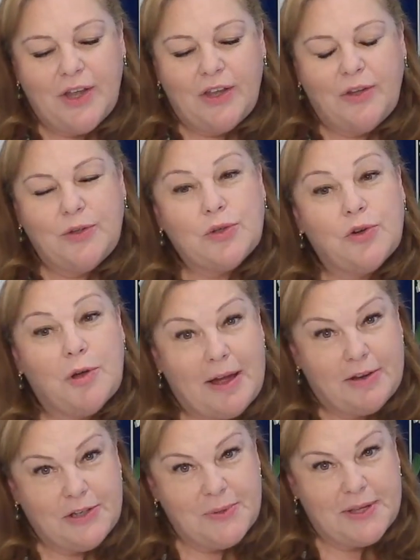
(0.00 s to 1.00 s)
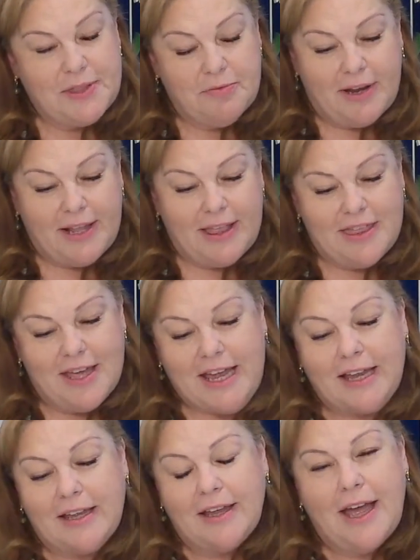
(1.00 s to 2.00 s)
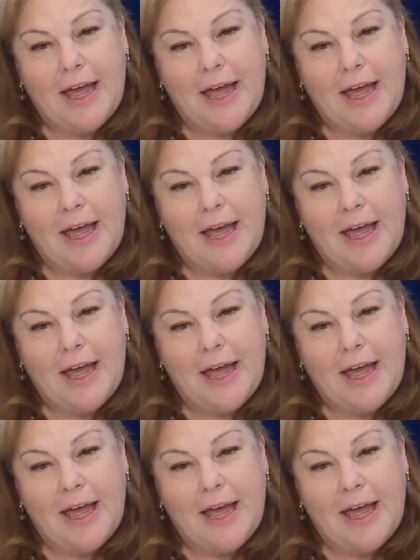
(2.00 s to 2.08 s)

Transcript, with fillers: you talk about doing the right thing.